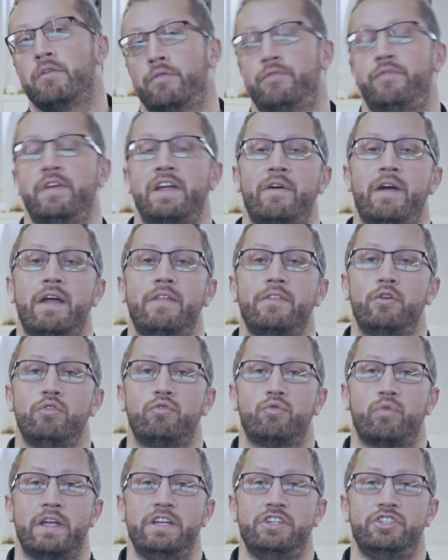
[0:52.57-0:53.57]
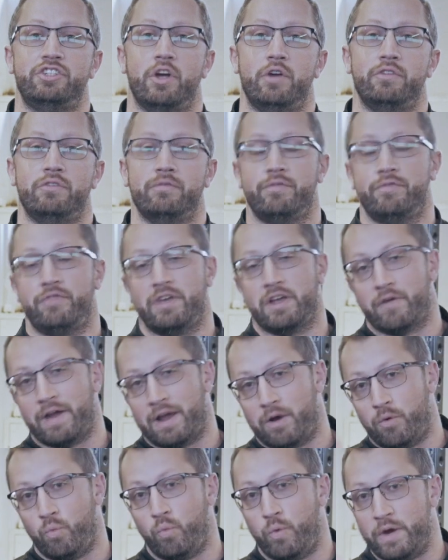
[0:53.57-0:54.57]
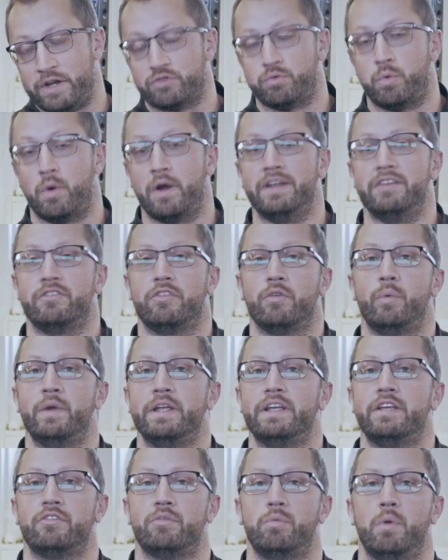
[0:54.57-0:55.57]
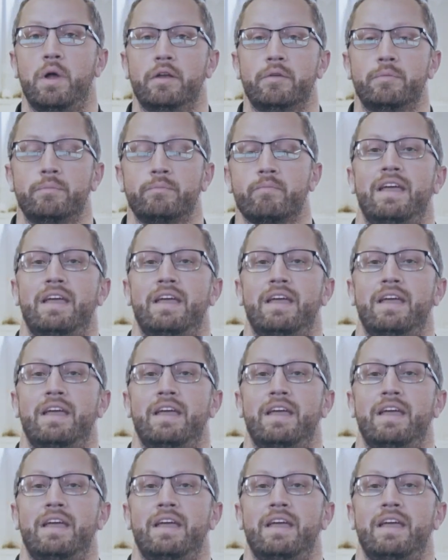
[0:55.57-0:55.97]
Figure out those ratios and figure out which one is the weakest one.